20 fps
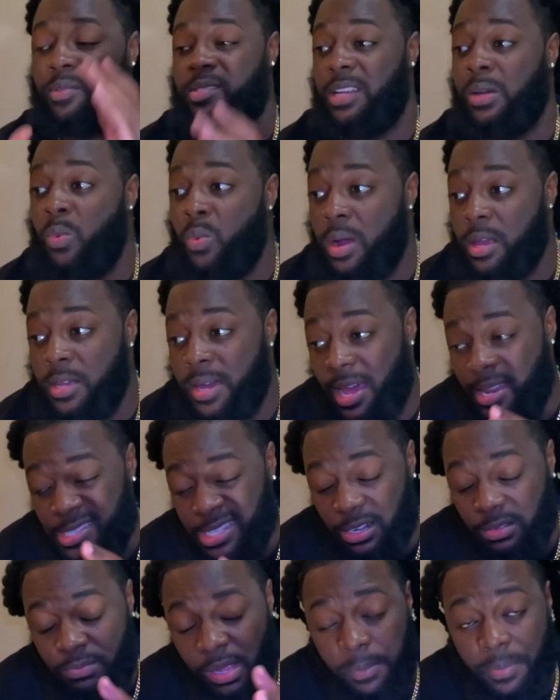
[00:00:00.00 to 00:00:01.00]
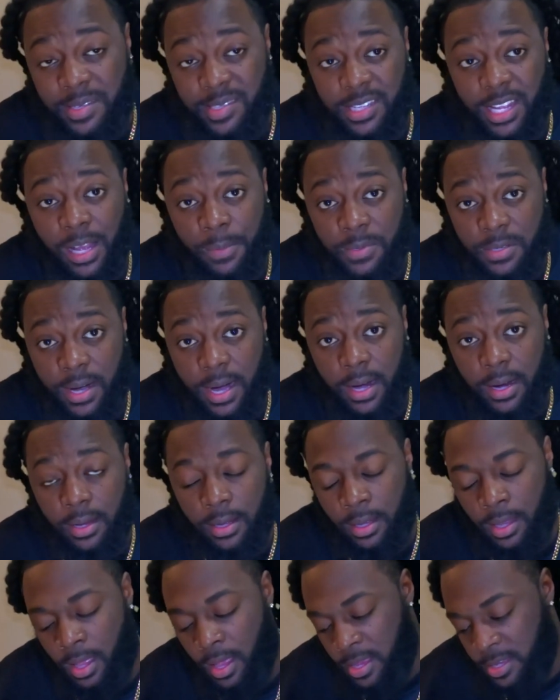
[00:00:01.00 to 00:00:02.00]
somewhere. You gotta start baby steps, right?
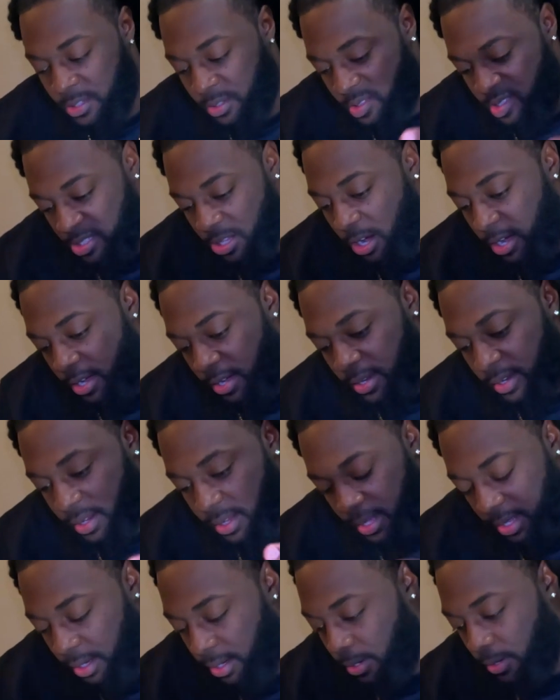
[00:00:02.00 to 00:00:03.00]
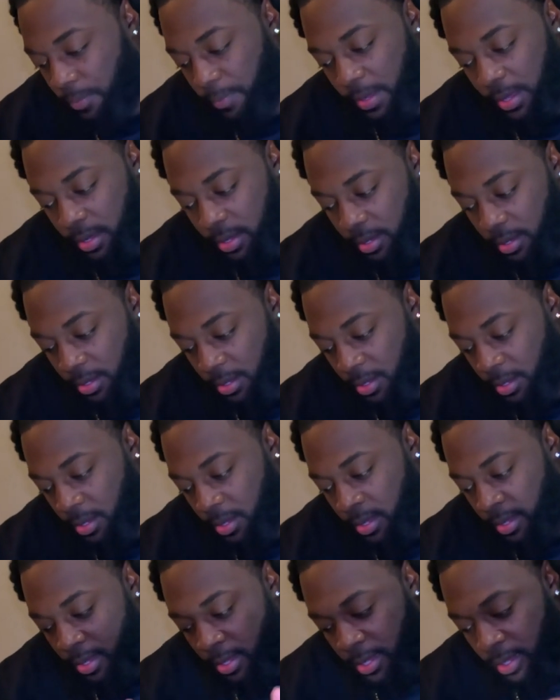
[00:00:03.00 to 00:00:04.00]
So start here, man.
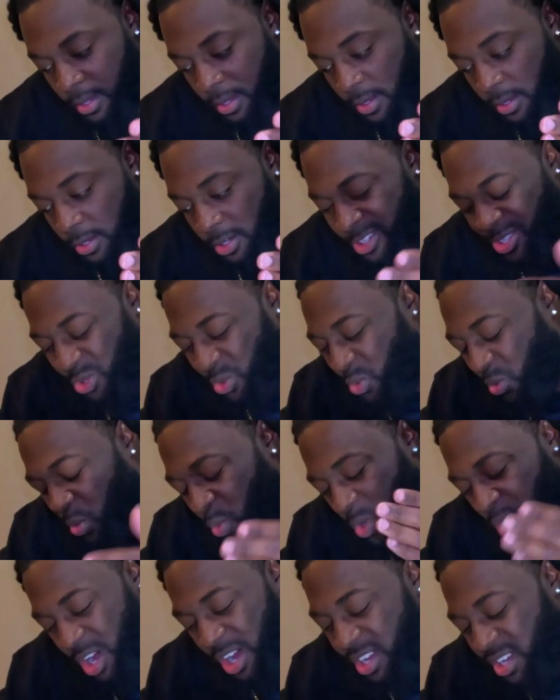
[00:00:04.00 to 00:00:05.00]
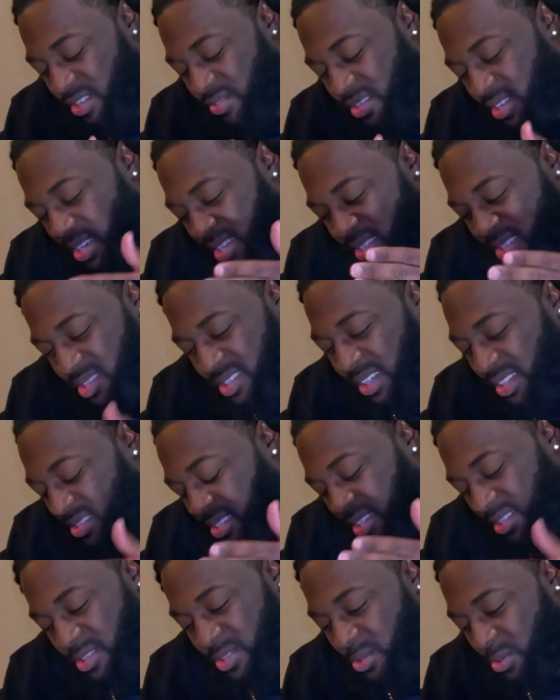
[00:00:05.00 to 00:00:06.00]

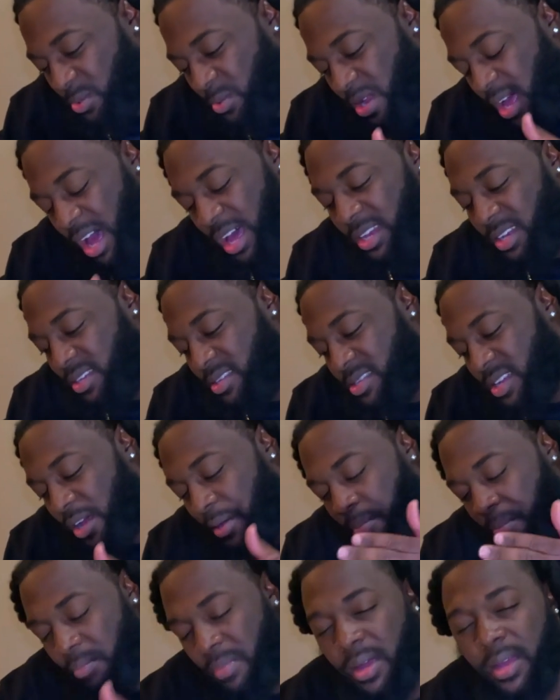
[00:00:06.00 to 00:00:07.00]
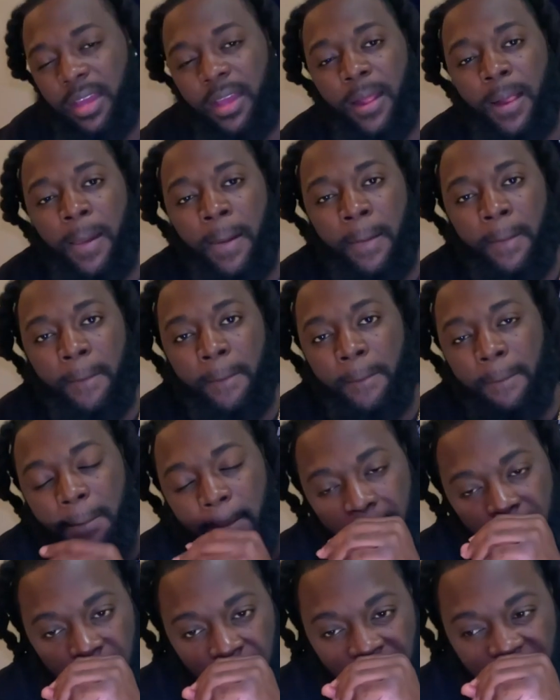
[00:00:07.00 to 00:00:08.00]
$262 a month
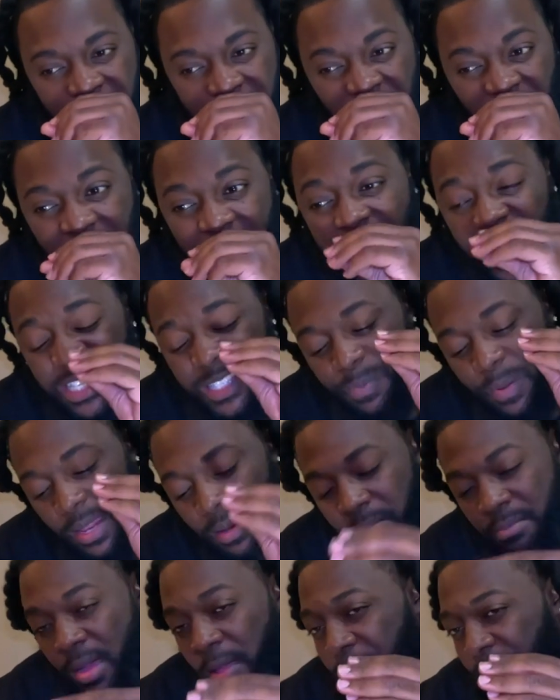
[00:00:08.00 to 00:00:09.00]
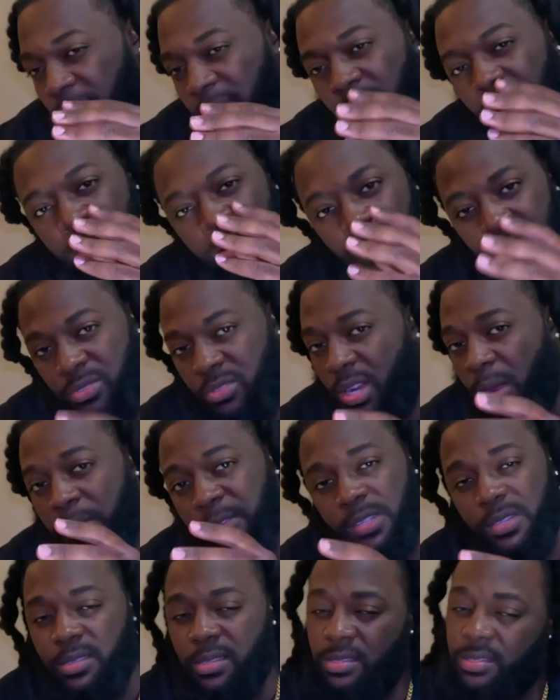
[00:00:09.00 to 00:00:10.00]
is what I spend monthly on
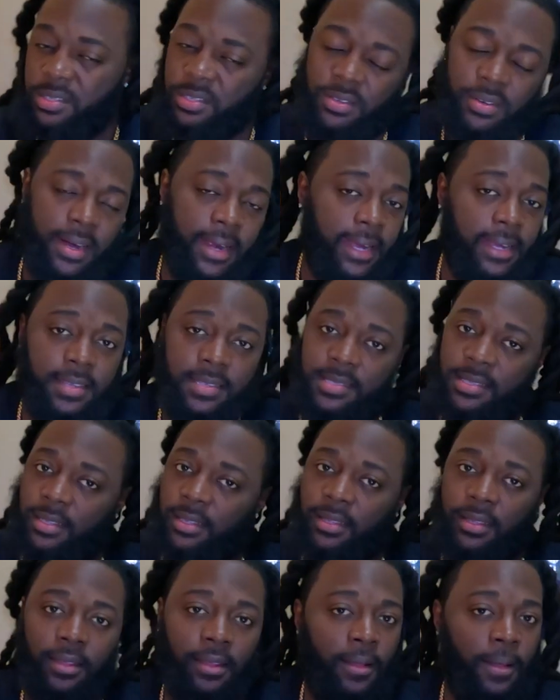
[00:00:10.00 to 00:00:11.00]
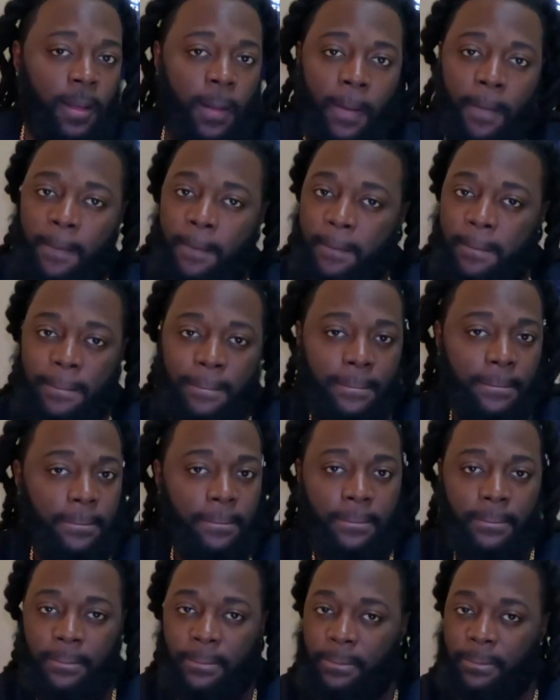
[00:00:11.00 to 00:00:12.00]
subscriptions. It's crazy.
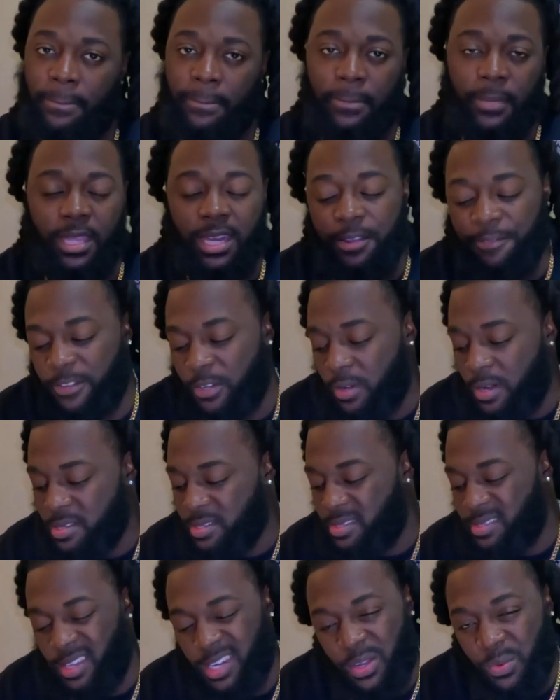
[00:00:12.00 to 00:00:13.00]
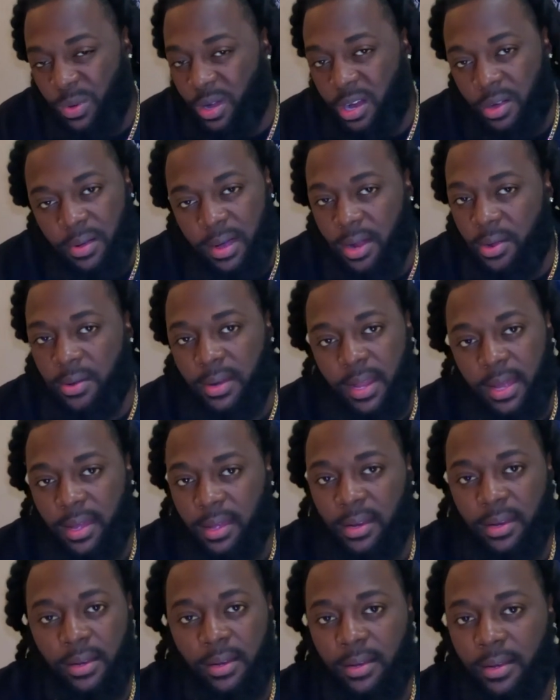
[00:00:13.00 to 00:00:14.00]
And if yours is anywhere around
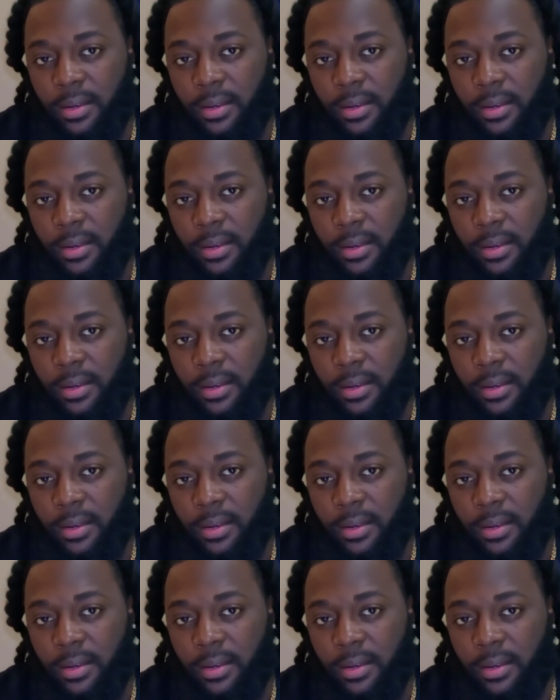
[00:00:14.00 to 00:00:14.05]
that,